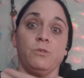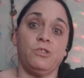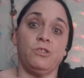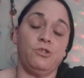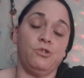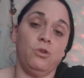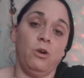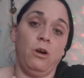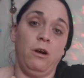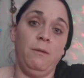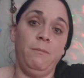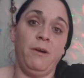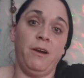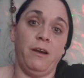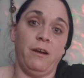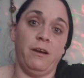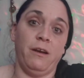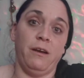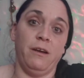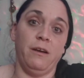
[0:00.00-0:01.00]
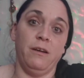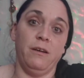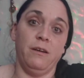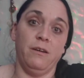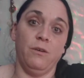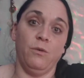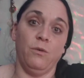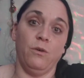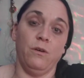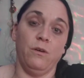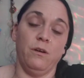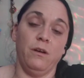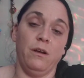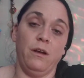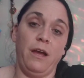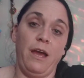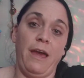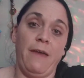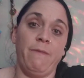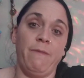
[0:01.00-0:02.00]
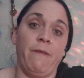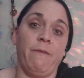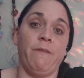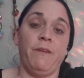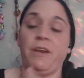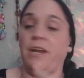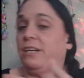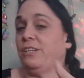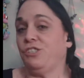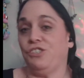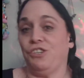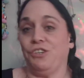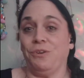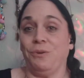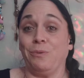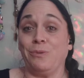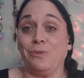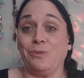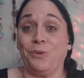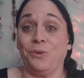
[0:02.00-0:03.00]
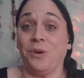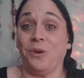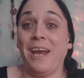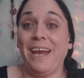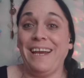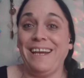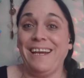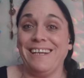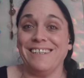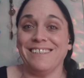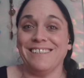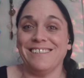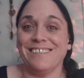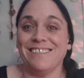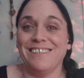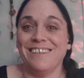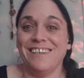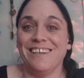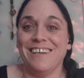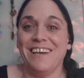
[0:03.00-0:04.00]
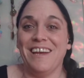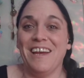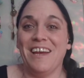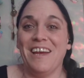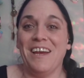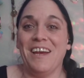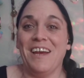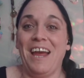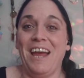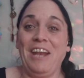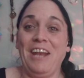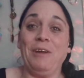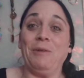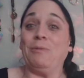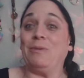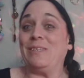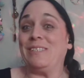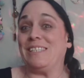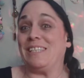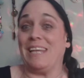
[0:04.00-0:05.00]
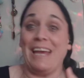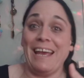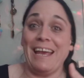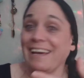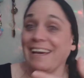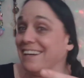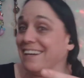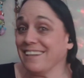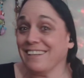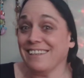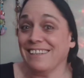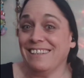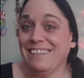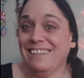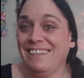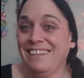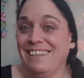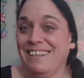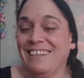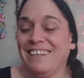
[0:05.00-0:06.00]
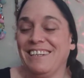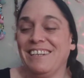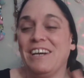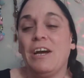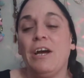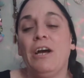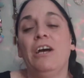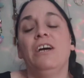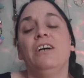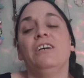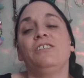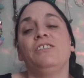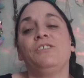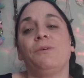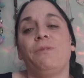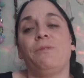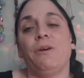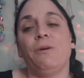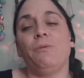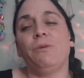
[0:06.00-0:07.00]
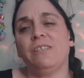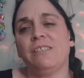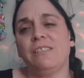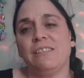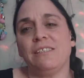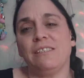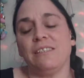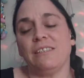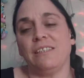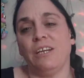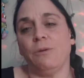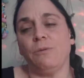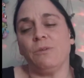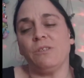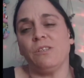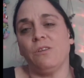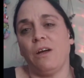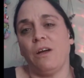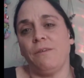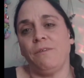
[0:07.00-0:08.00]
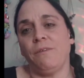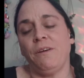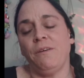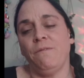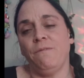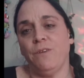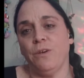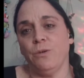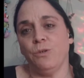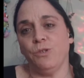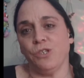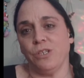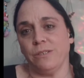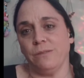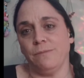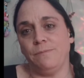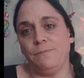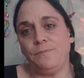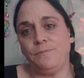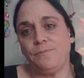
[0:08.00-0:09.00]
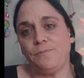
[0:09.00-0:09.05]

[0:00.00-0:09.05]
trauma, and then the next year it was great. And it was like, so there was a lot of confusion